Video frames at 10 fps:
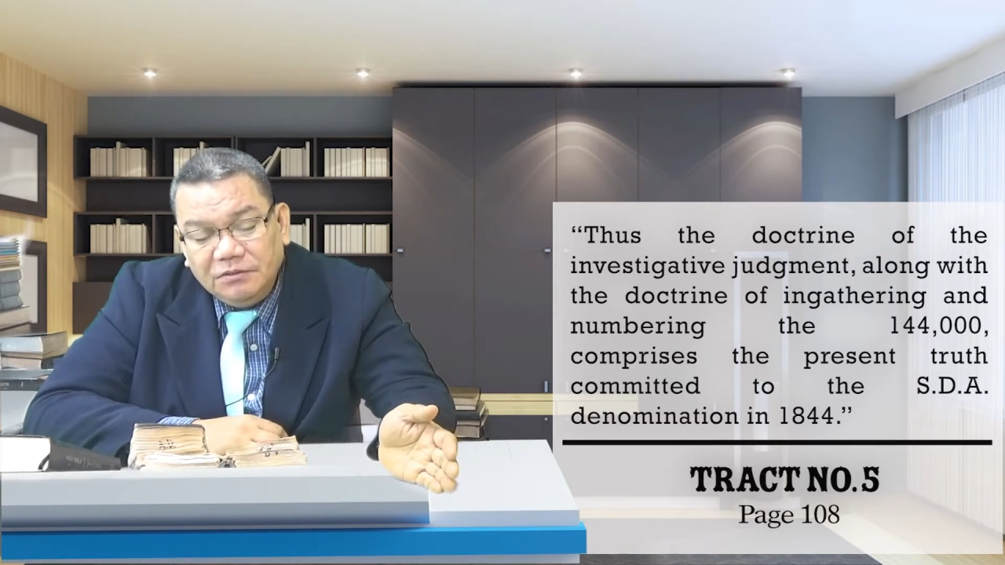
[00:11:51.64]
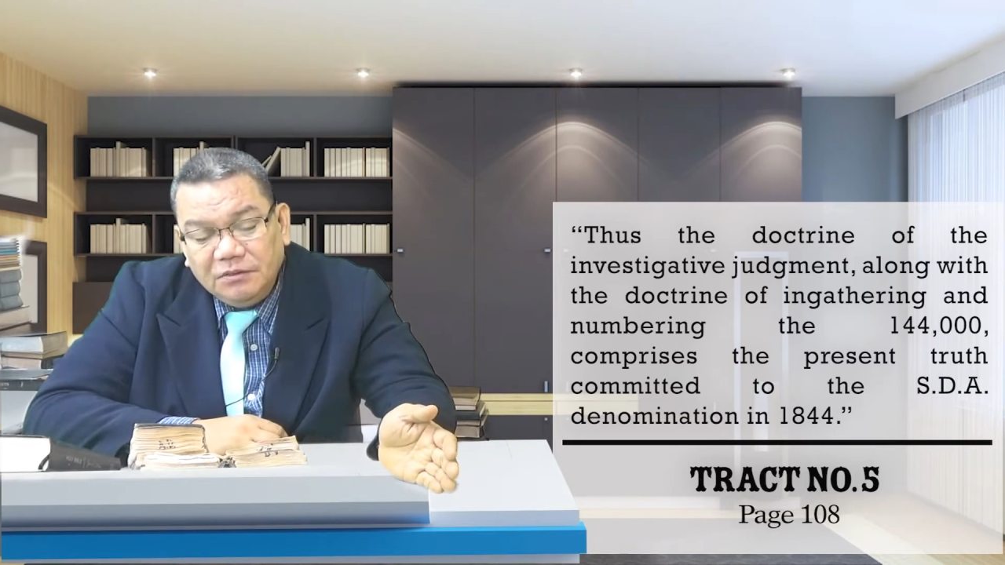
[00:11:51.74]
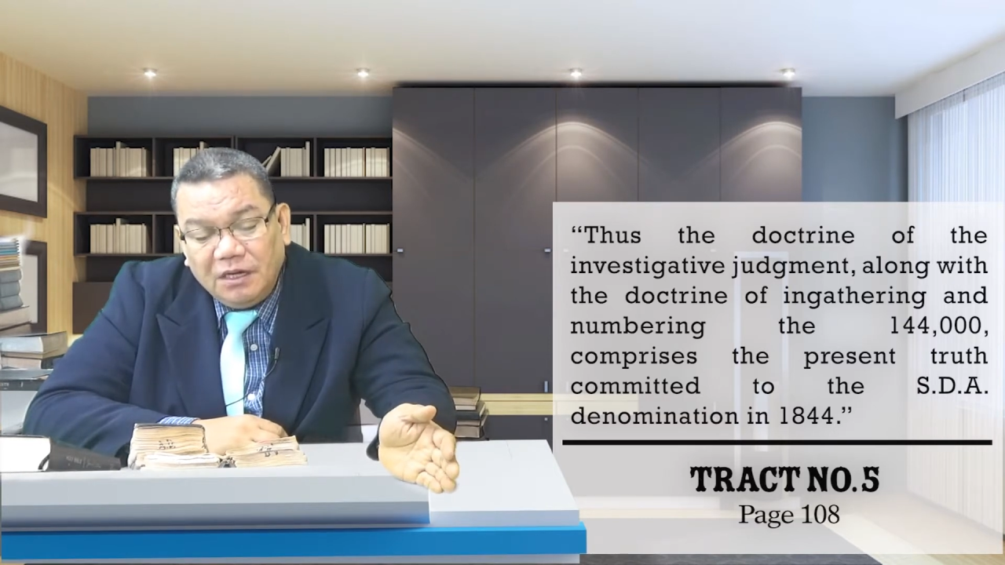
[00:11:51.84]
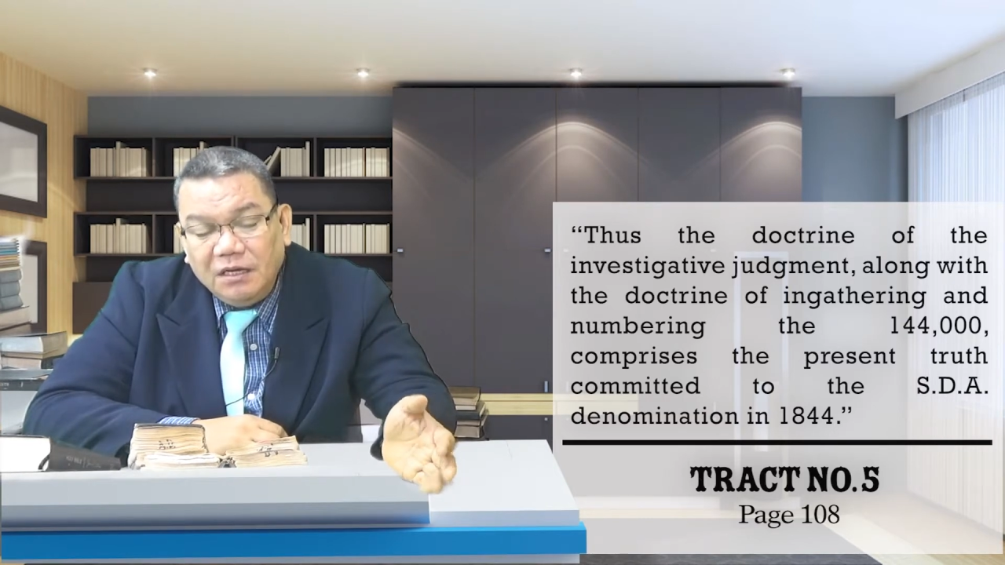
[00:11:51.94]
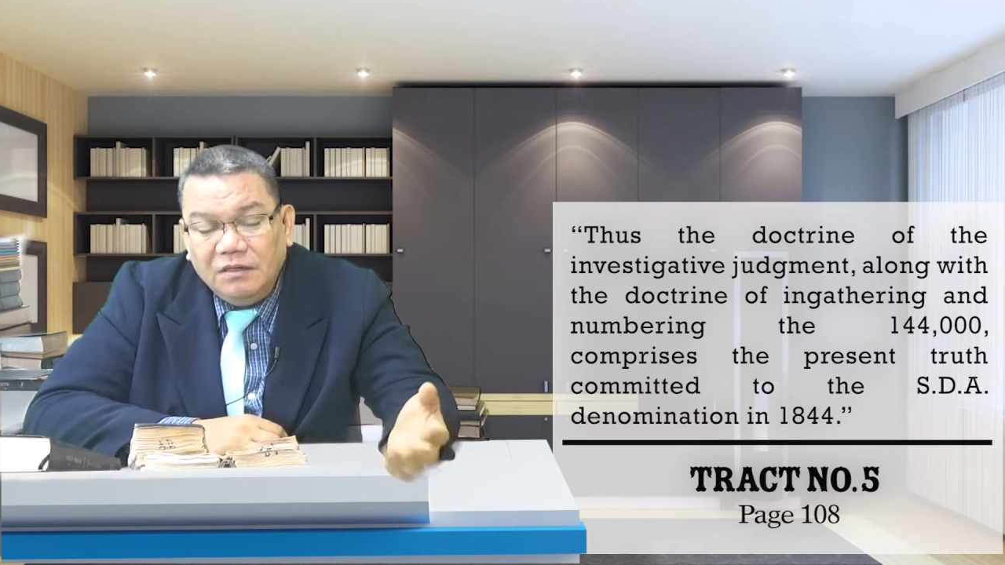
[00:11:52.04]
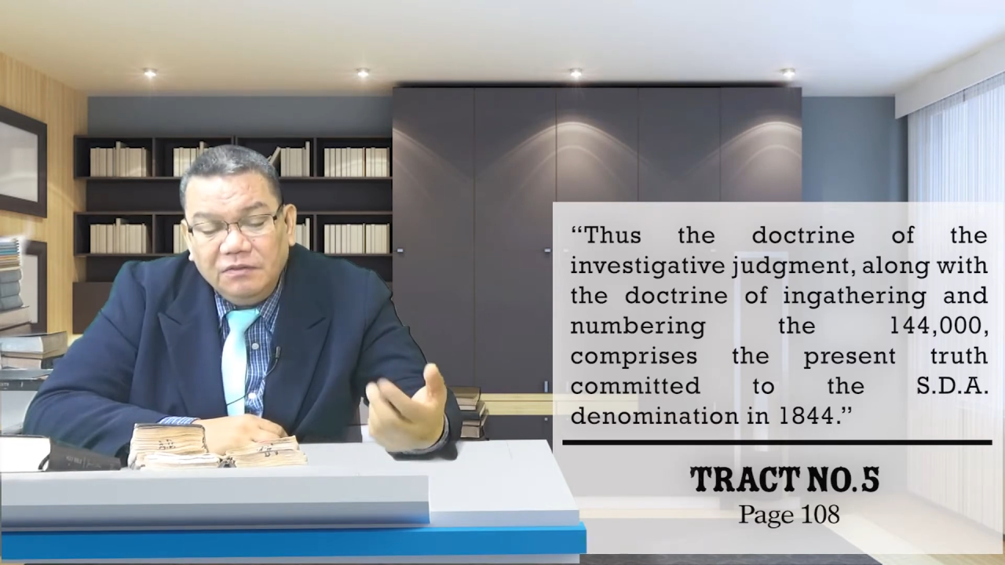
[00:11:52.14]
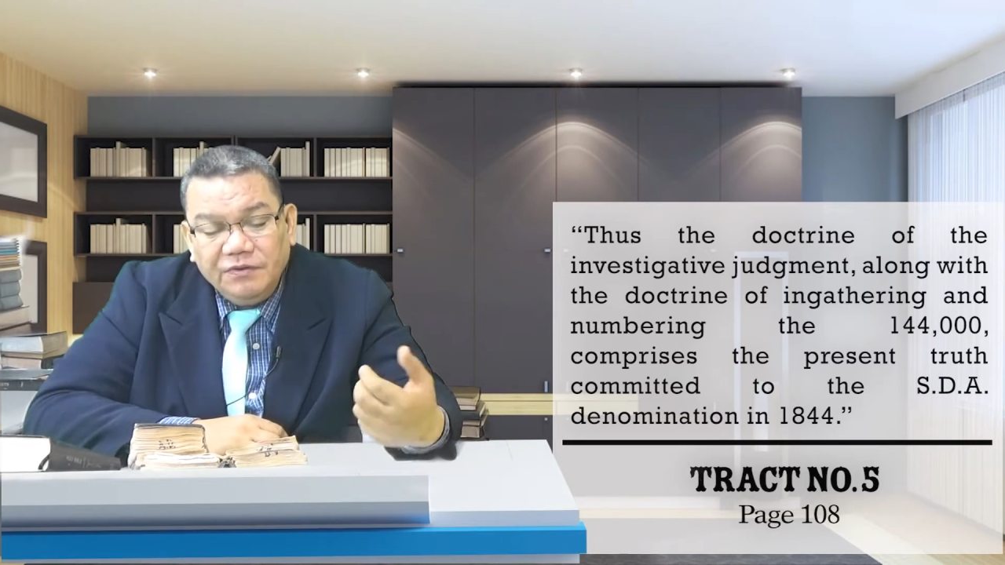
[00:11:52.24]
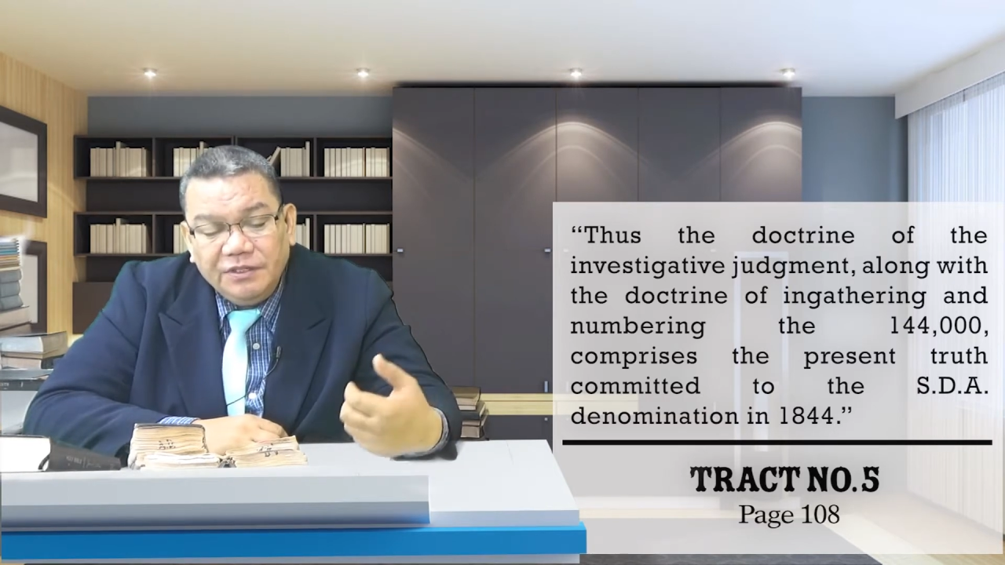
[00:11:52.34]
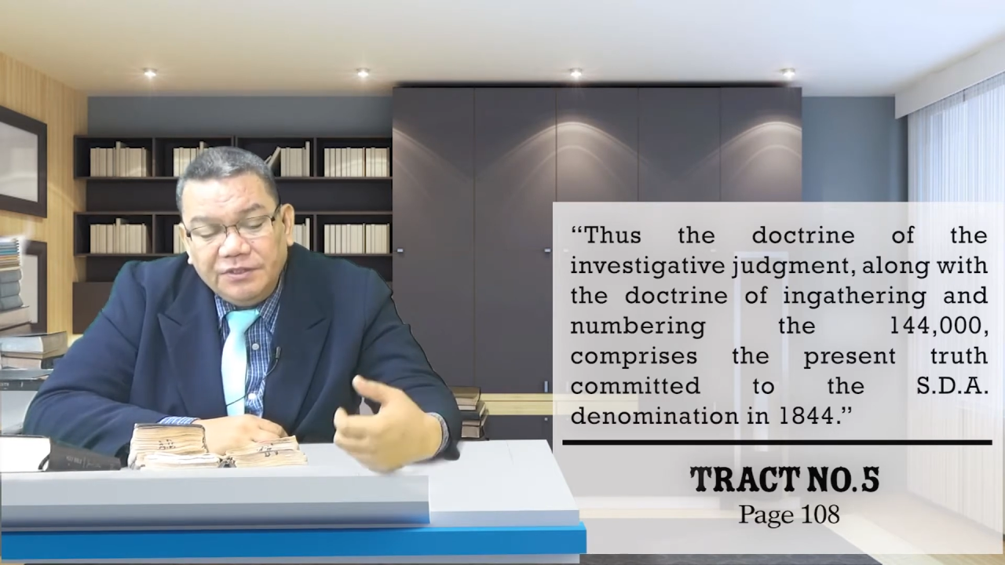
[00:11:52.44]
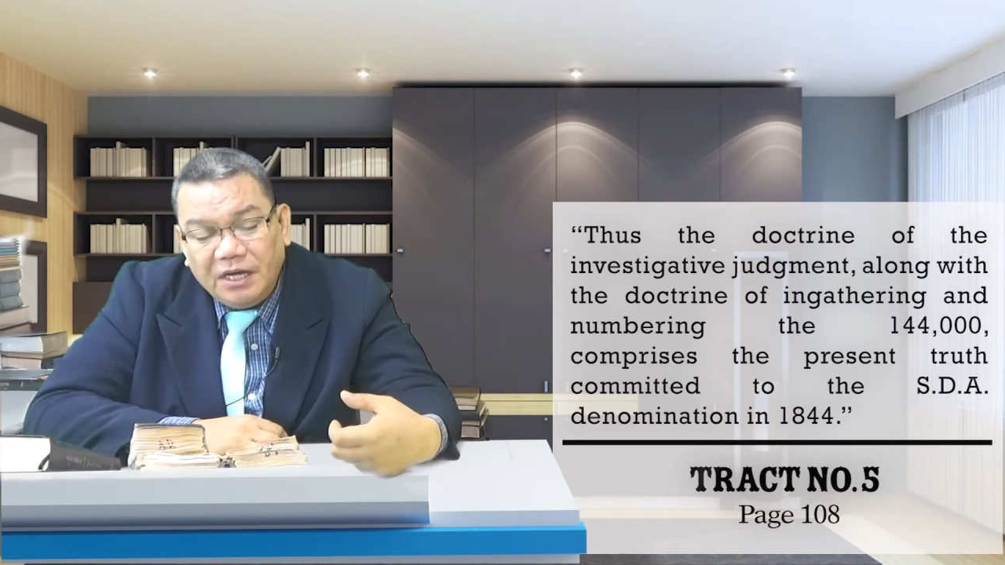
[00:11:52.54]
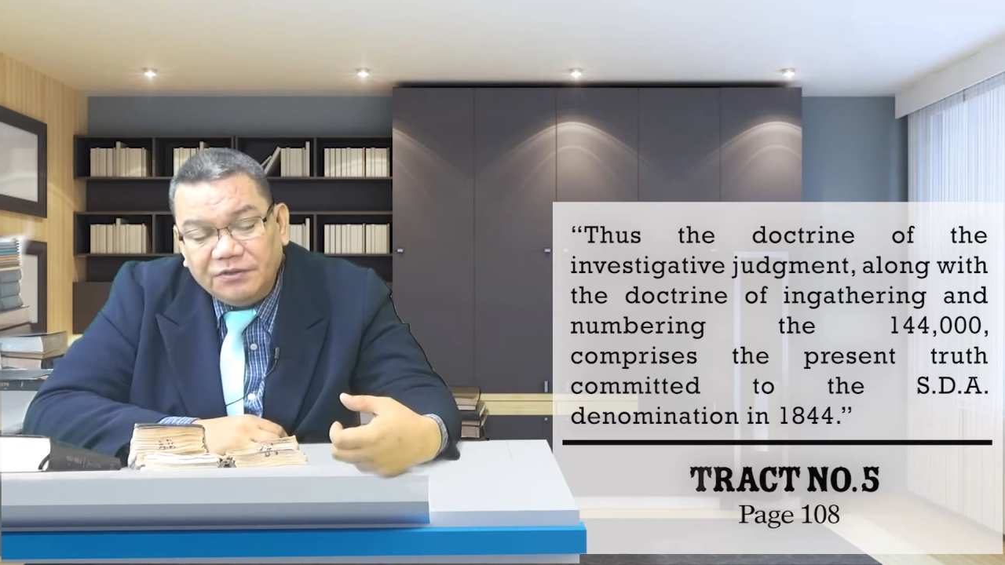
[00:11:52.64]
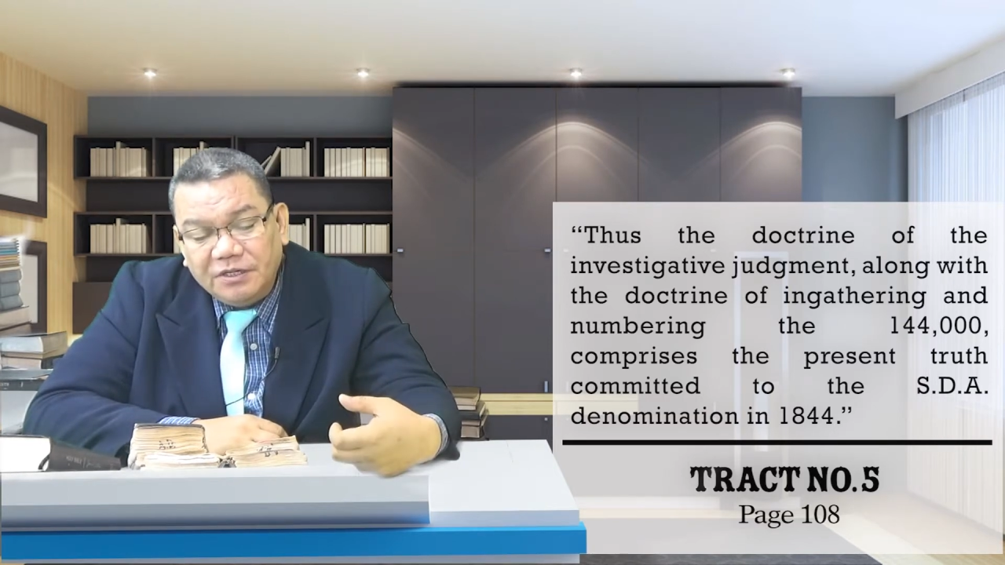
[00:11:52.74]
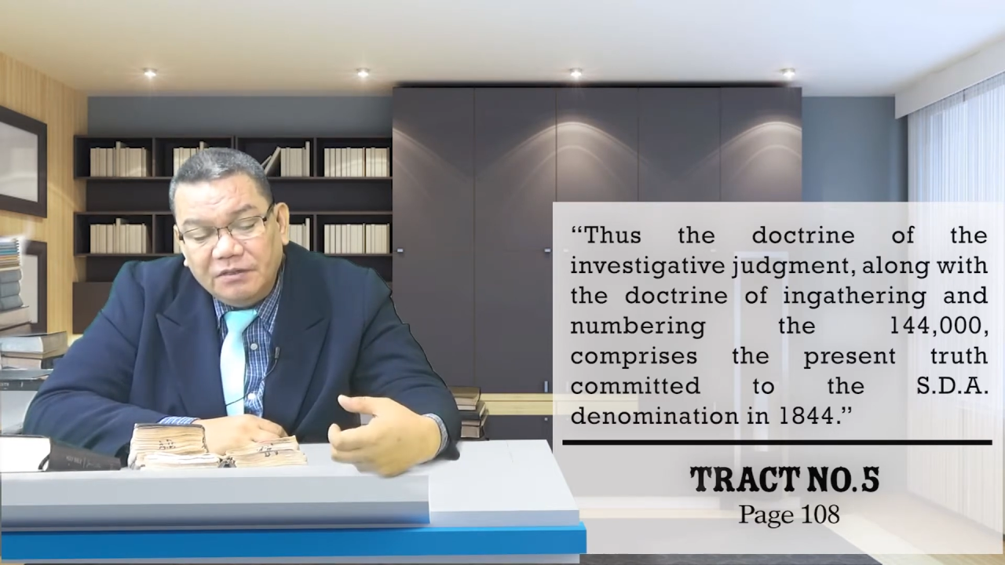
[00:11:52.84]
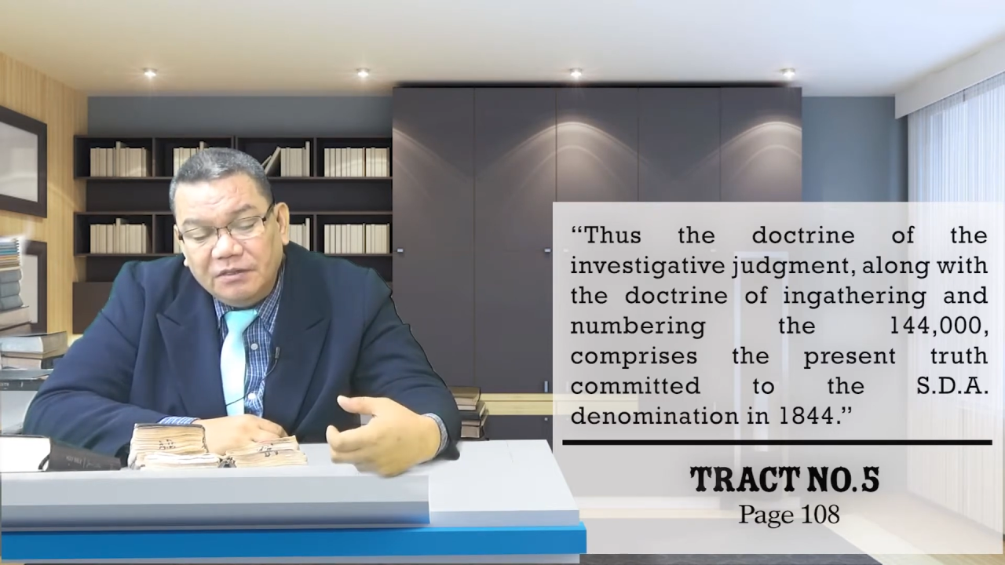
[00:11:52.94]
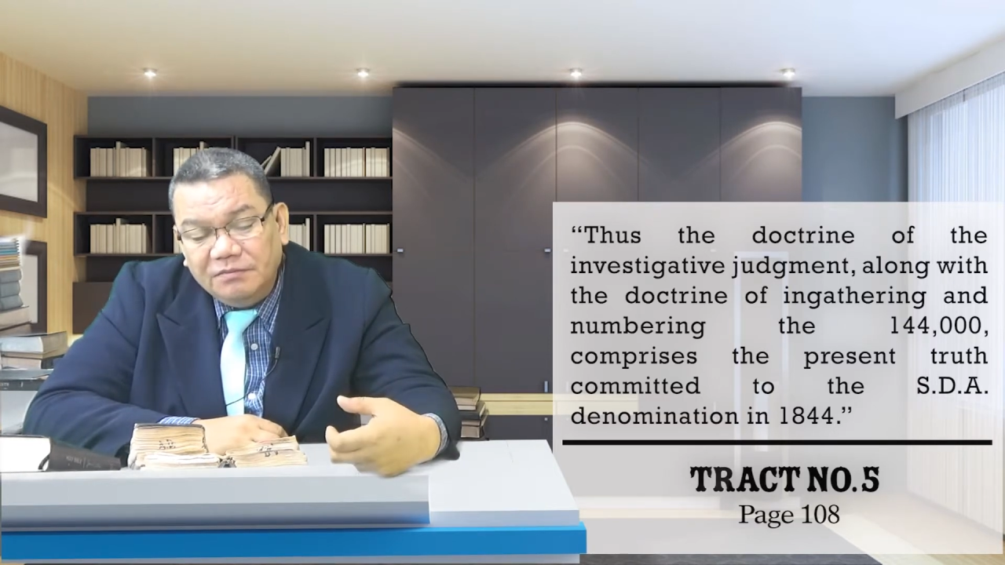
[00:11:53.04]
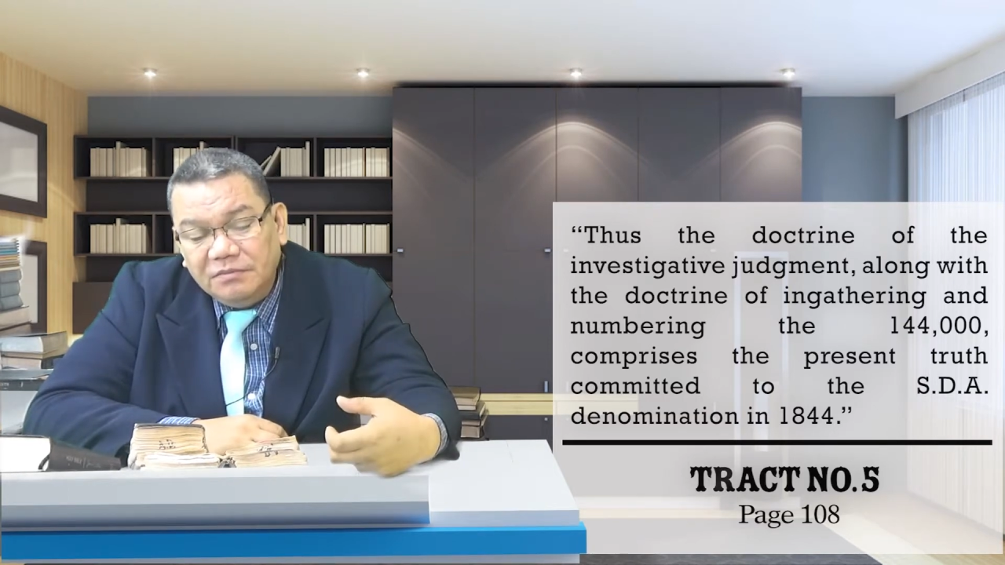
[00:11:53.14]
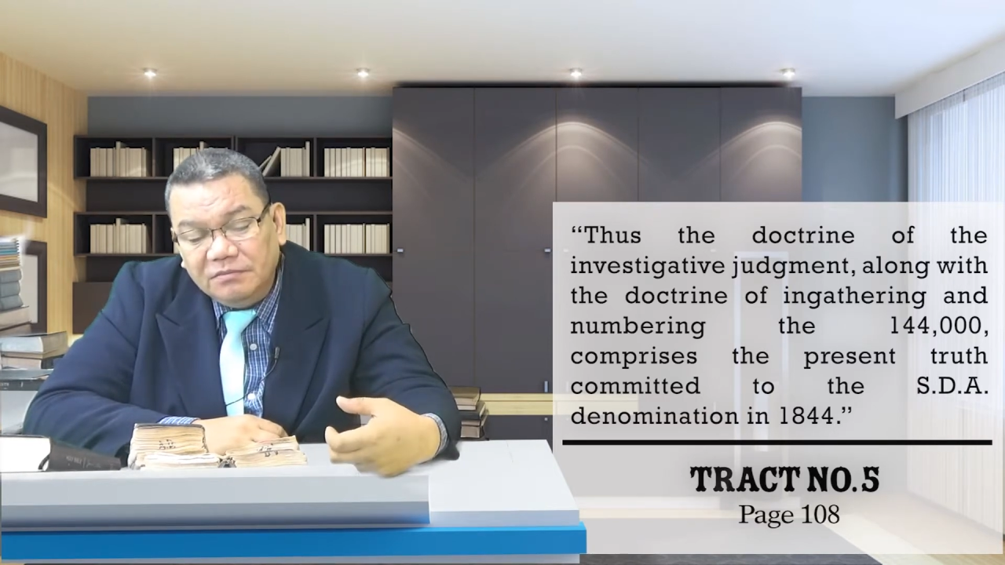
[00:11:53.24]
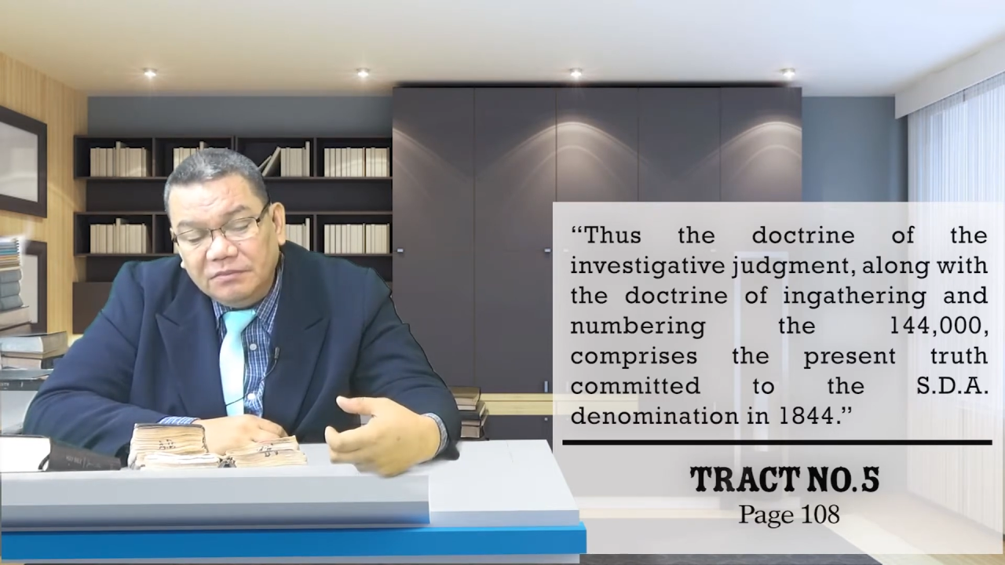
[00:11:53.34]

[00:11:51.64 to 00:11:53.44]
along with the doctrine of